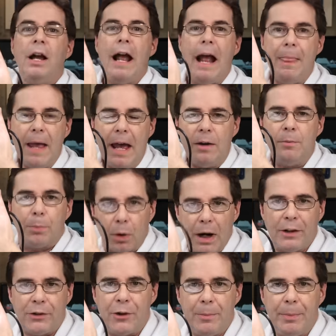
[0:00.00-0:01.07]
And then
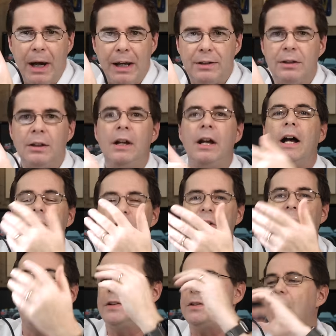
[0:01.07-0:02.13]
press the button
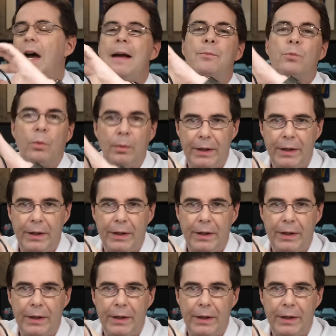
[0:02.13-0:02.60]
until the time